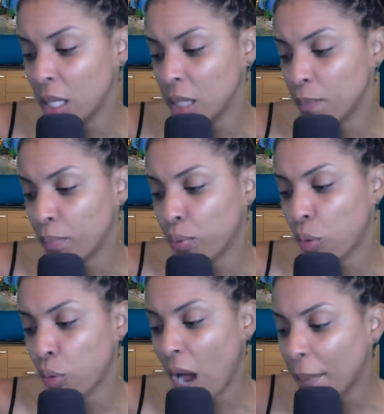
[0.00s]

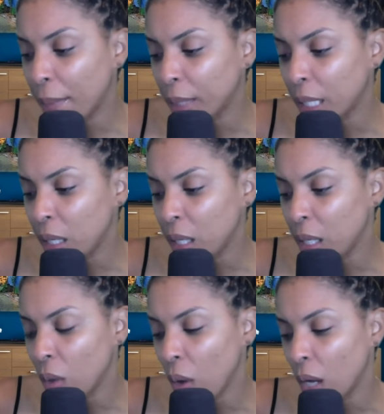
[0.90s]

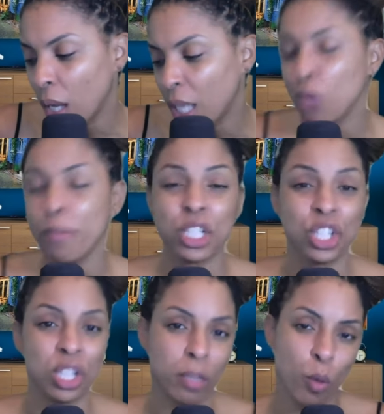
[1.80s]
probably, and you
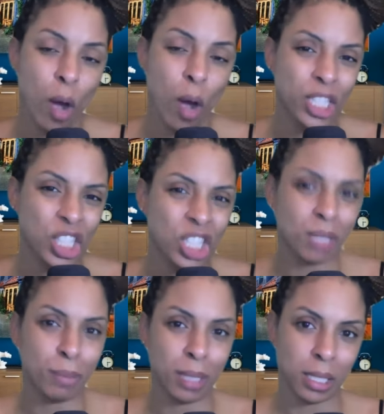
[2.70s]
mentioned them, the Washington
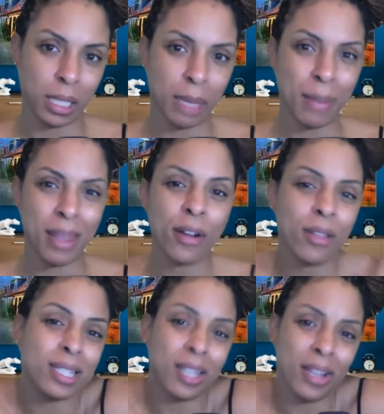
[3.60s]
Mystics. I mean, they're the
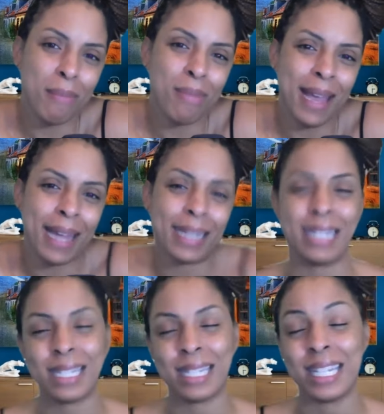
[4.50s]
team that
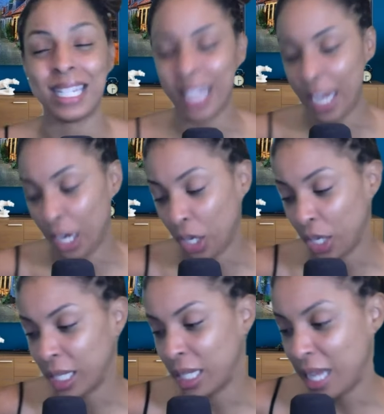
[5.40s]
is the
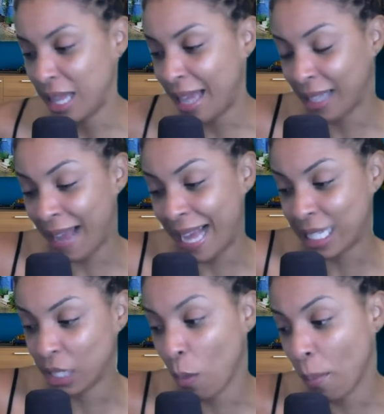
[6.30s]
scariest in that last
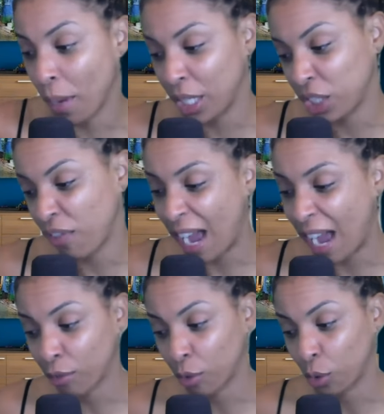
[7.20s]
little bunch,
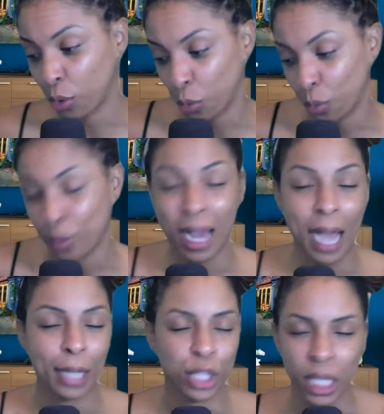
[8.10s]
five through nine
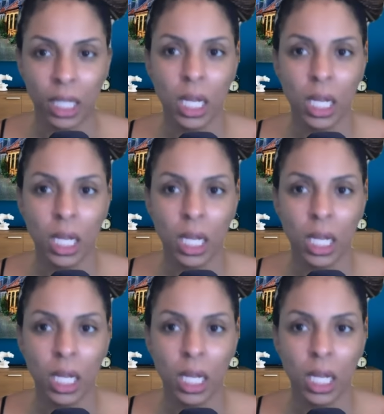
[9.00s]
or ten.